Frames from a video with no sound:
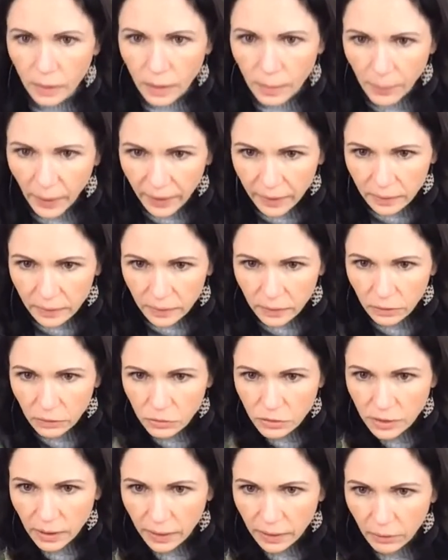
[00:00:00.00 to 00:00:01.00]
Am I going to
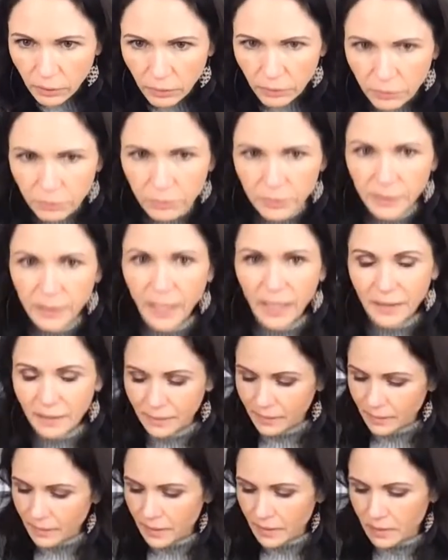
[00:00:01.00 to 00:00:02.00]
use it in all three? Yeah, I
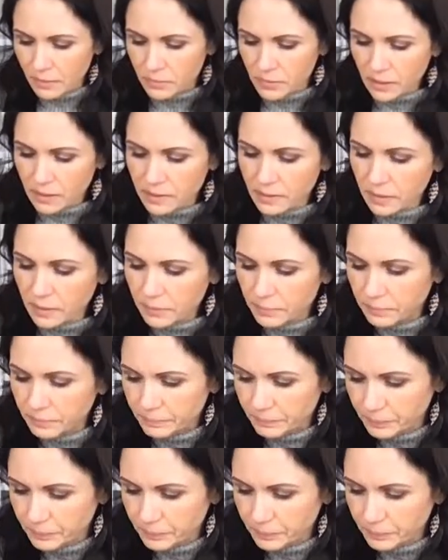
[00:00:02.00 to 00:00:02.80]
think I am, Dixie.